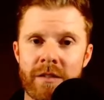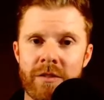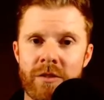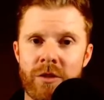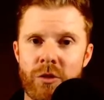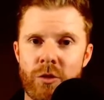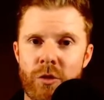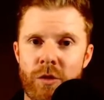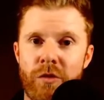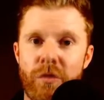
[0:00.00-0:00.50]
to
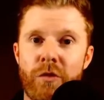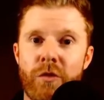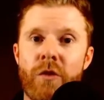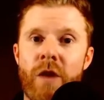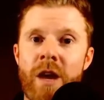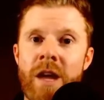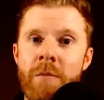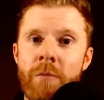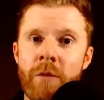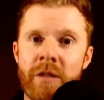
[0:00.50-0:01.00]
sort of
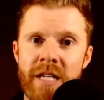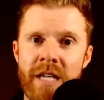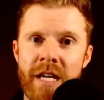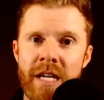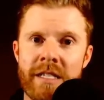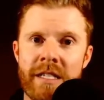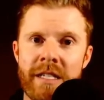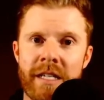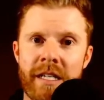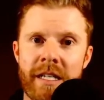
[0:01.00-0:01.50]
frame what the
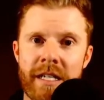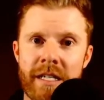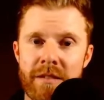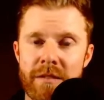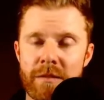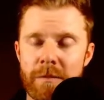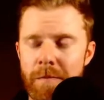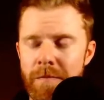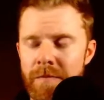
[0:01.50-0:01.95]
idea is.